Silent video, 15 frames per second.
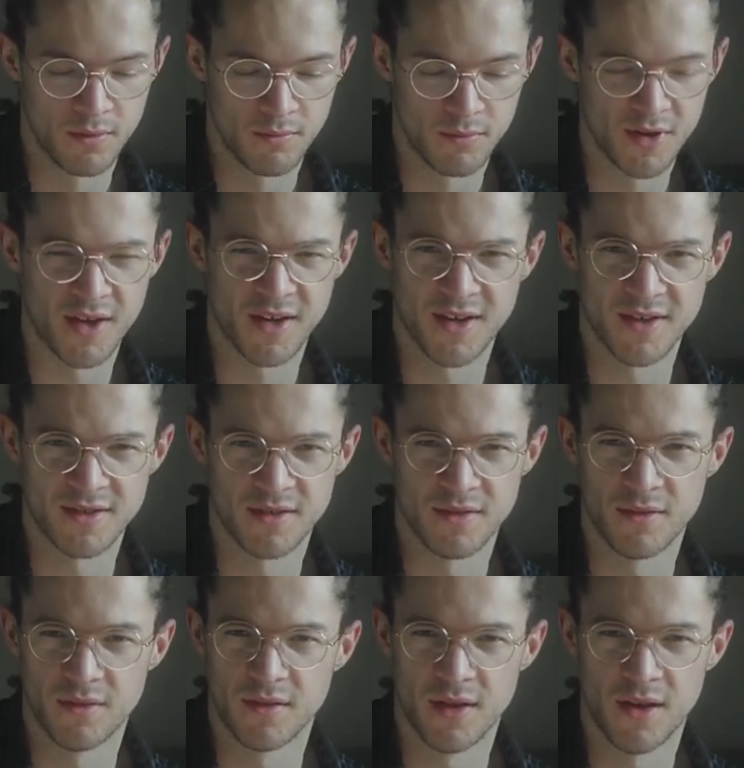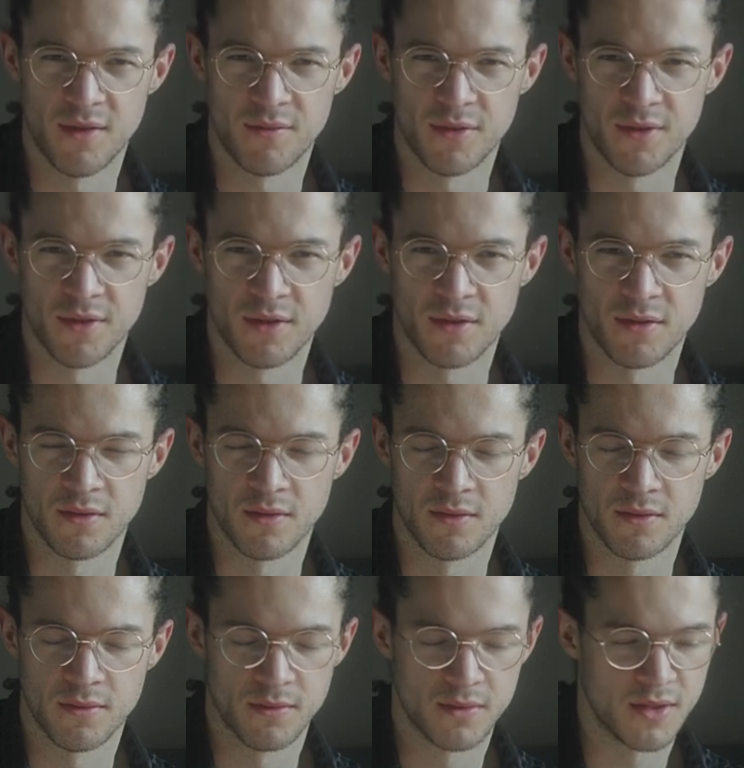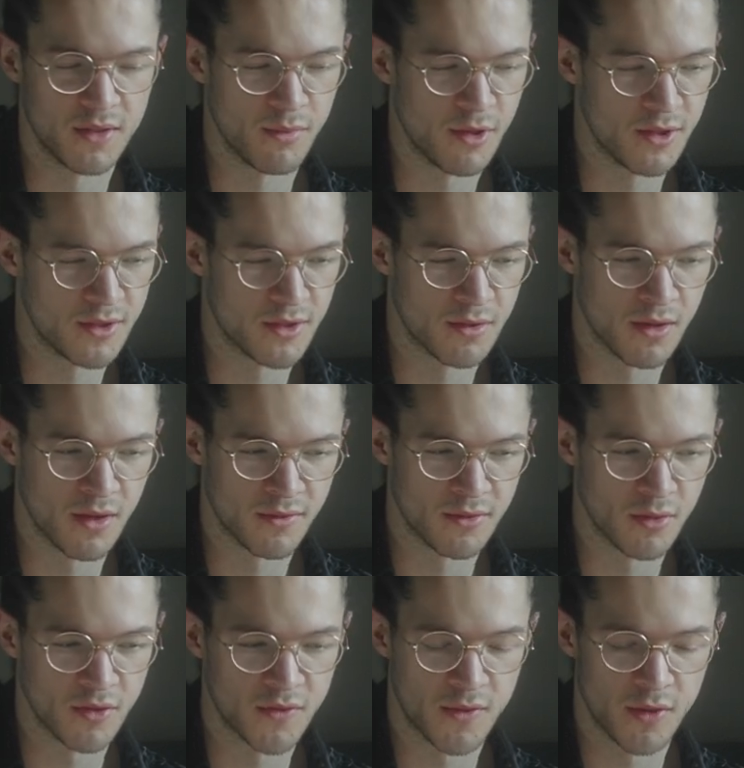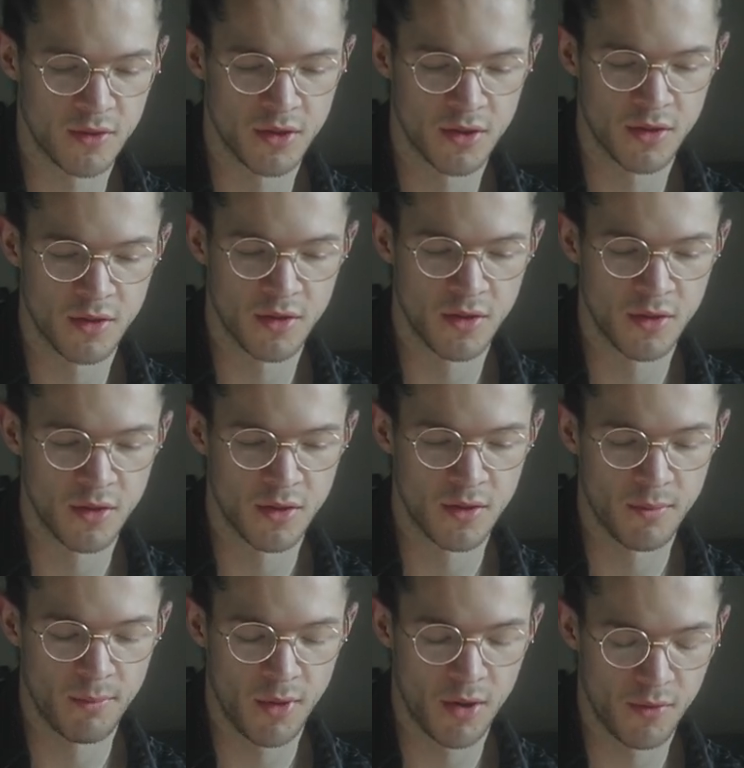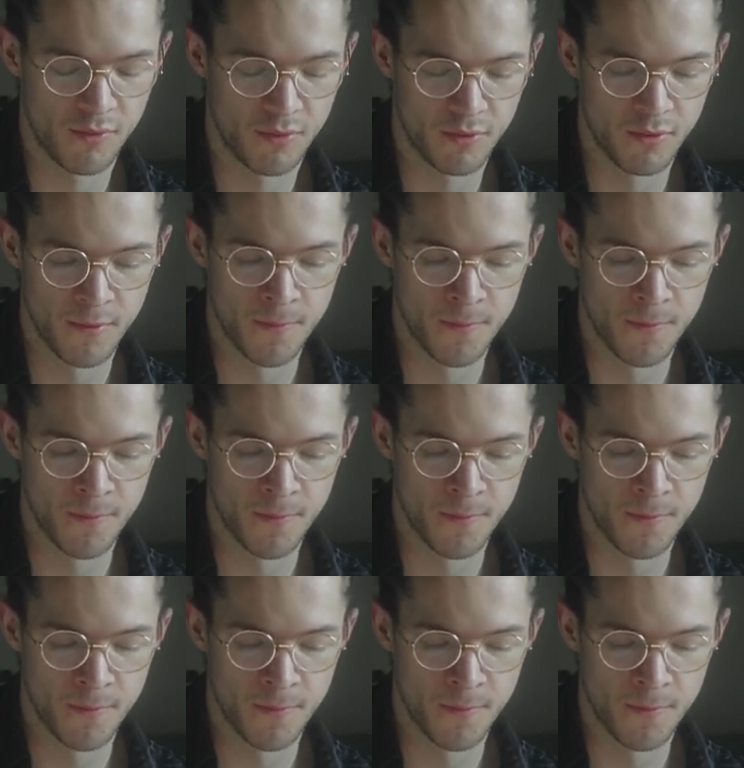But yeah, I guess in everything, the ability to let go is very powerful.